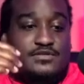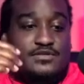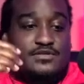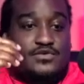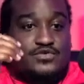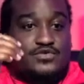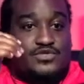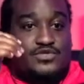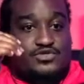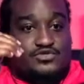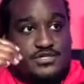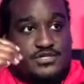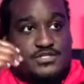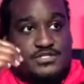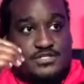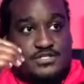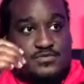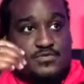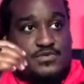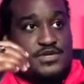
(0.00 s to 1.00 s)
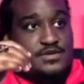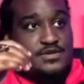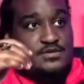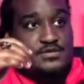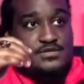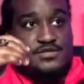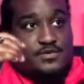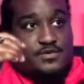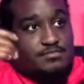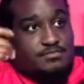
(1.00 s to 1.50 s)
those streets where
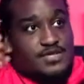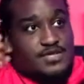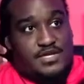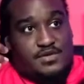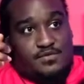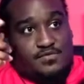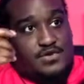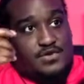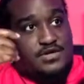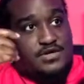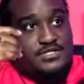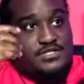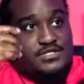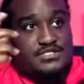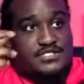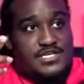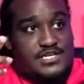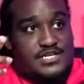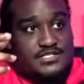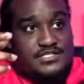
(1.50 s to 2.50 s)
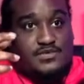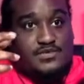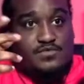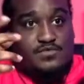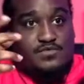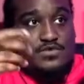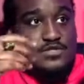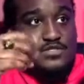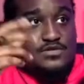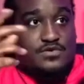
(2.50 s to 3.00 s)
Biggie walked and Jay-Z
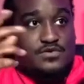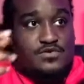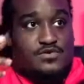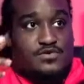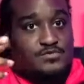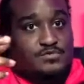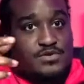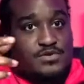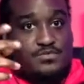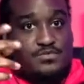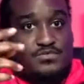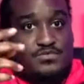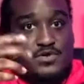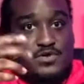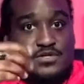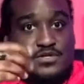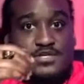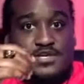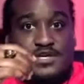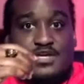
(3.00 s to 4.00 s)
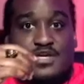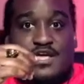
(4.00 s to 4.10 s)
walked and all those people walked.